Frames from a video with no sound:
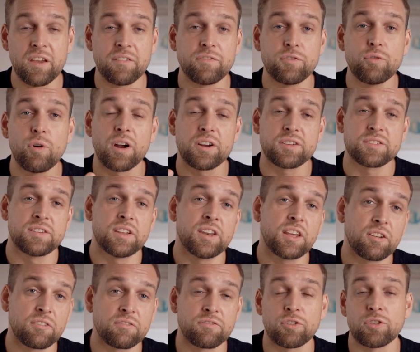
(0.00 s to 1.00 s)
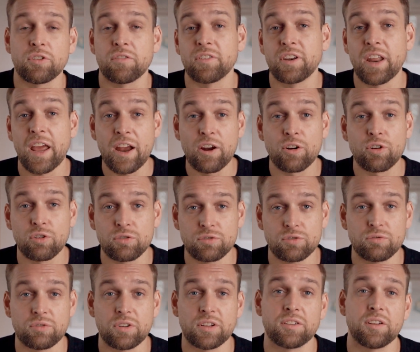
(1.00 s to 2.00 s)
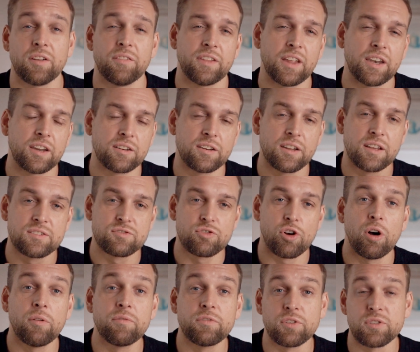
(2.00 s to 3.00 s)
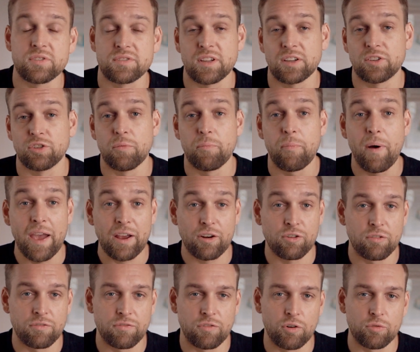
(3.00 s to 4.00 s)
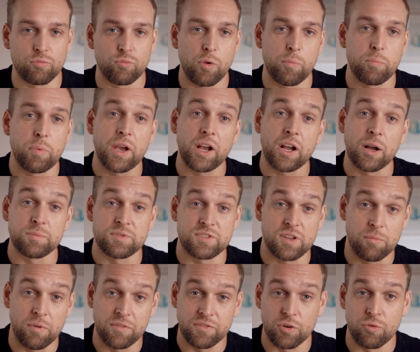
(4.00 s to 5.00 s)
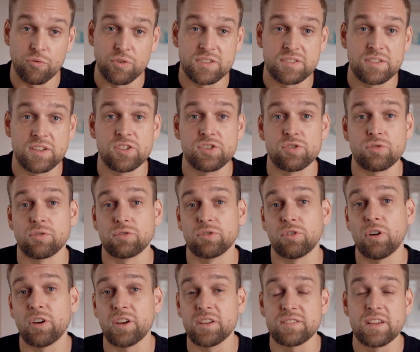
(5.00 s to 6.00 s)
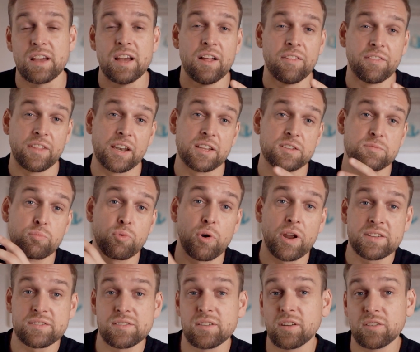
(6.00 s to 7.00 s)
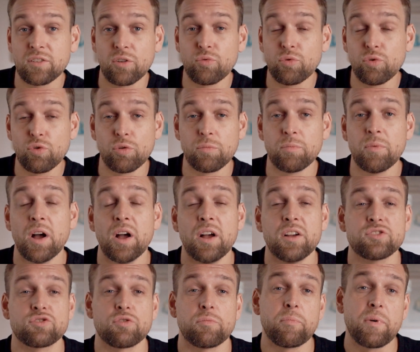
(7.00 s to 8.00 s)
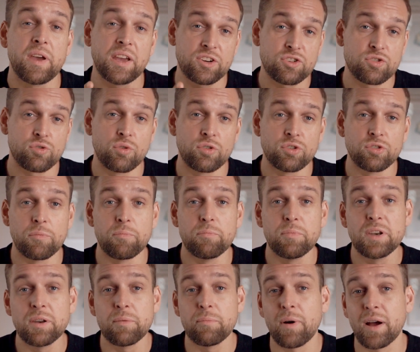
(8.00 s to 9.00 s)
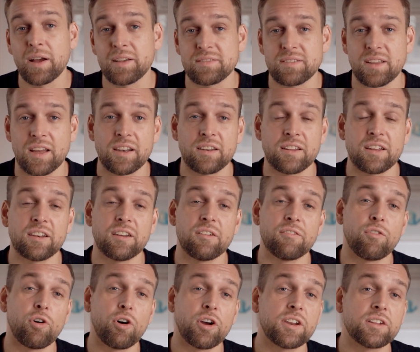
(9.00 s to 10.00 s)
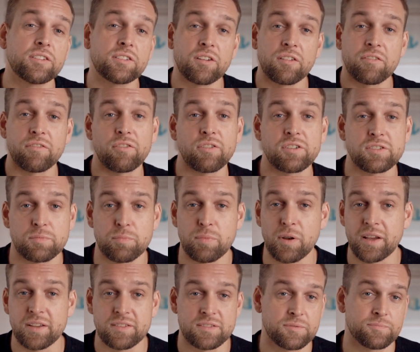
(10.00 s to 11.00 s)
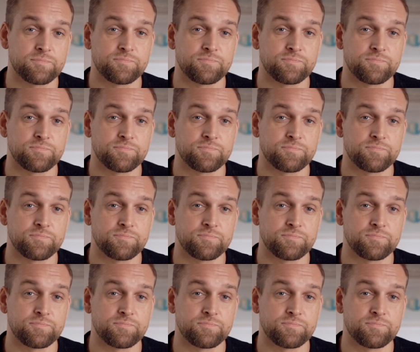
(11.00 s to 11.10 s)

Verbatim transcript: If you are sitting in front of an aircon unit, then it is obvious that your microphone will pick up some of the residual noise that is present in the room, so make sure you minimize that and avoid it in the first place.